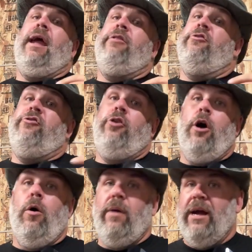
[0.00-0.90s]
And there's
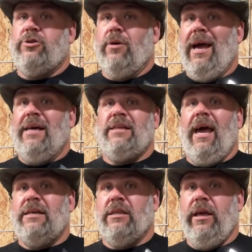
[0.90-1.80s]
no natural gas
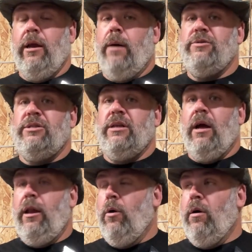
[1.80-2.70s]
gasoline options that
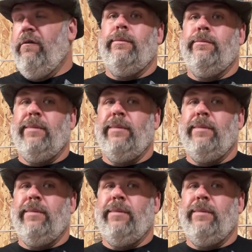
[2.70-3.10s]
I know of.